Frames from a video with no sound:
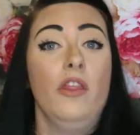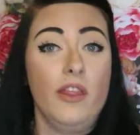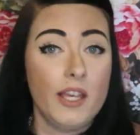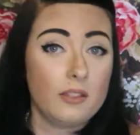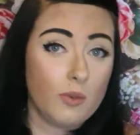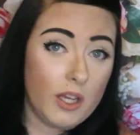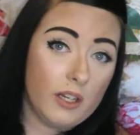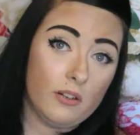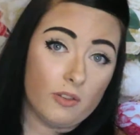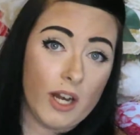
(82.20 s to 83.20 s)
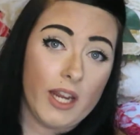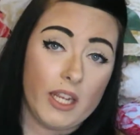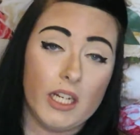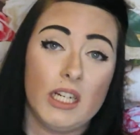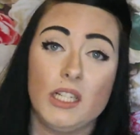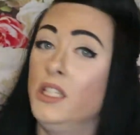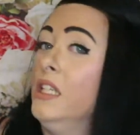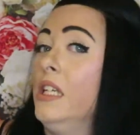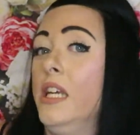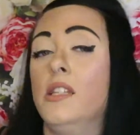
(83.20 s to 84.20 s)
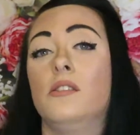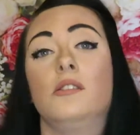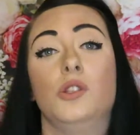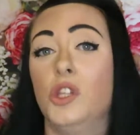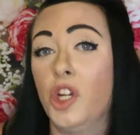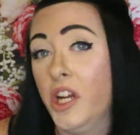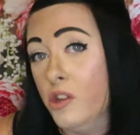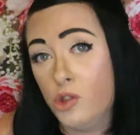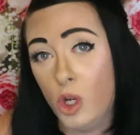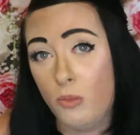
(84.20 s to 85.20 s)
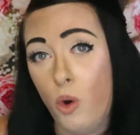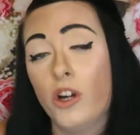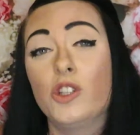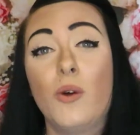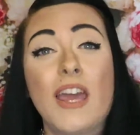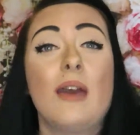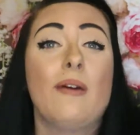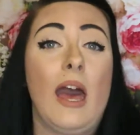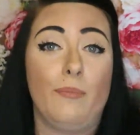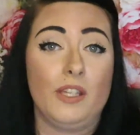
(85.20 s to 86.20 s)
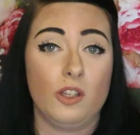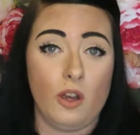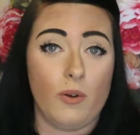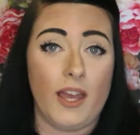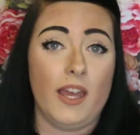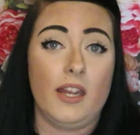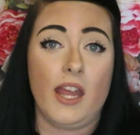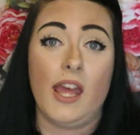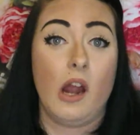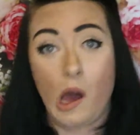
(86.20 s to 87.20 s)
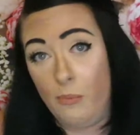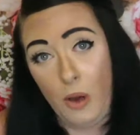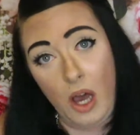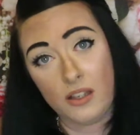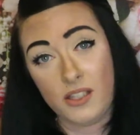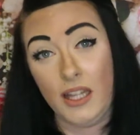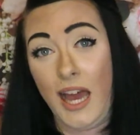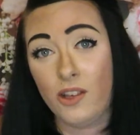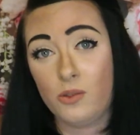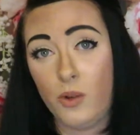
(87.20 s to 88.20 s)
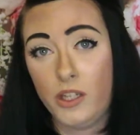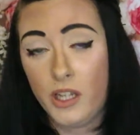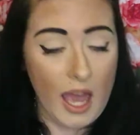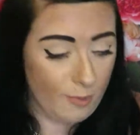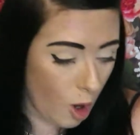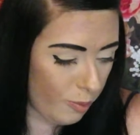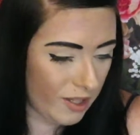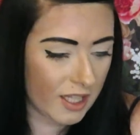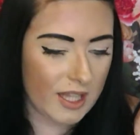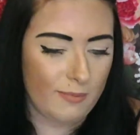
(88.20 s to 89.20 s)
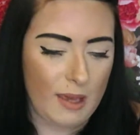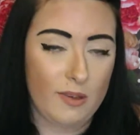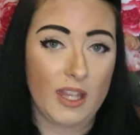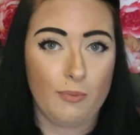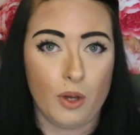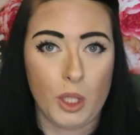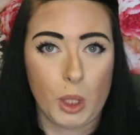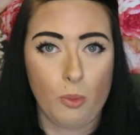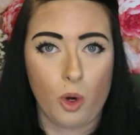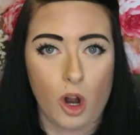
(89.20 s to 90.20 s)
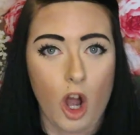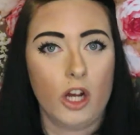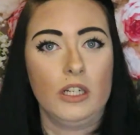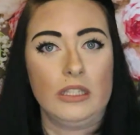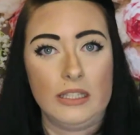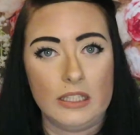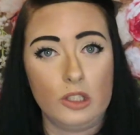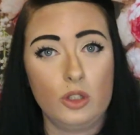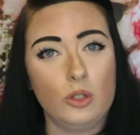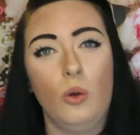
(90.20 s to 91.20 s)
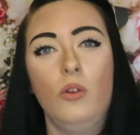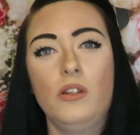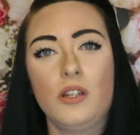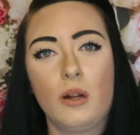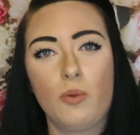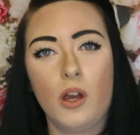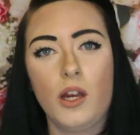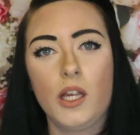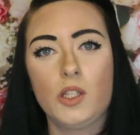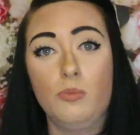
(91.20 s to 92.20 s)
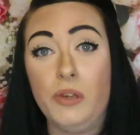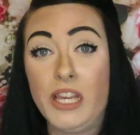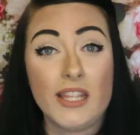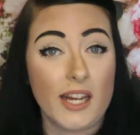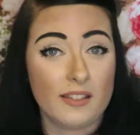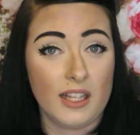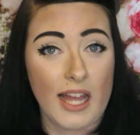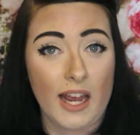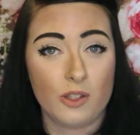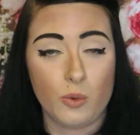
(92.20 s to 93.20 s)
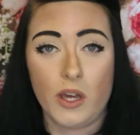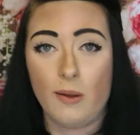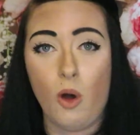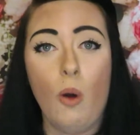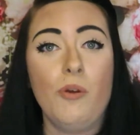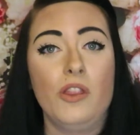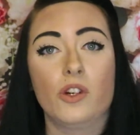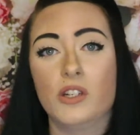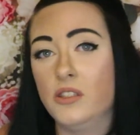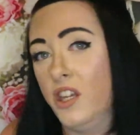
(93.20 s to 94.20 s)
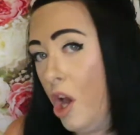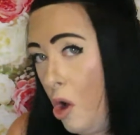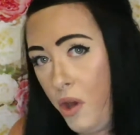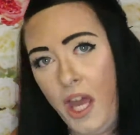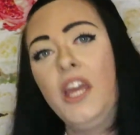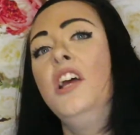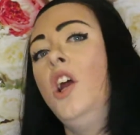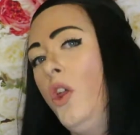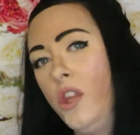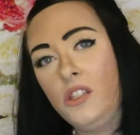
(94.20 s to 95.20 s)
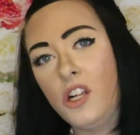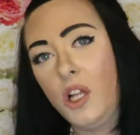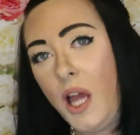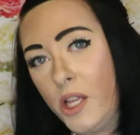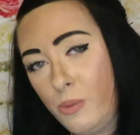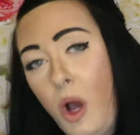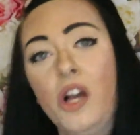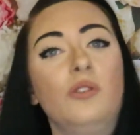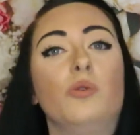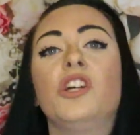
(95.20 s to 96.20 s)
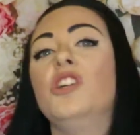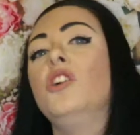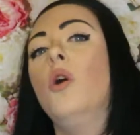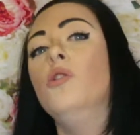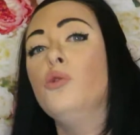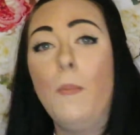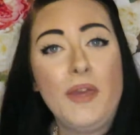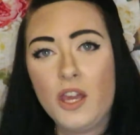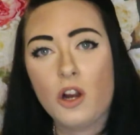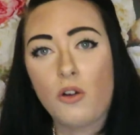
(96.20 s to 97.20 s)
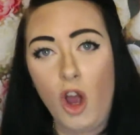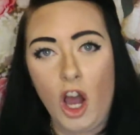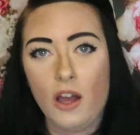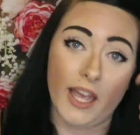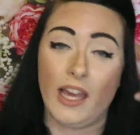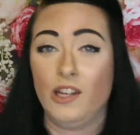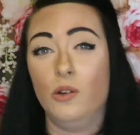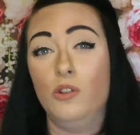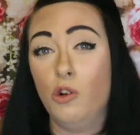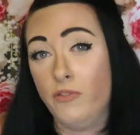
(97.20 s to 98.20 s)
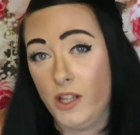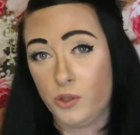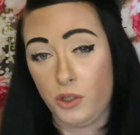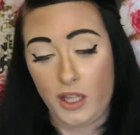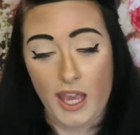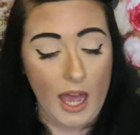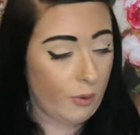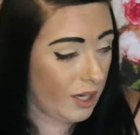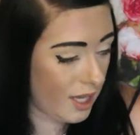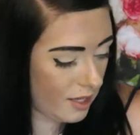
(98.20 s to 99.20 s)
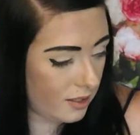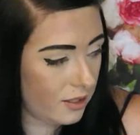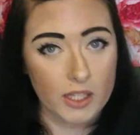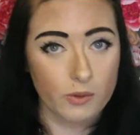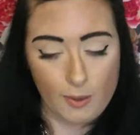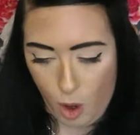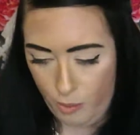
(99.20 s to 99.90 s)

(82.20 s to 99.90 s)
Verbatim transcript: this one right here, it's there is no more. So I am happy to go ahead and unbox the last one. I'm hoping that, that maybe they put a little more heart and soul into their products. Being that it's the last one, I'm hoping they're just like, okay, this is our last box and we're gonna go into a big hurrah. I, I don't know if that's really how it is. That's what I'm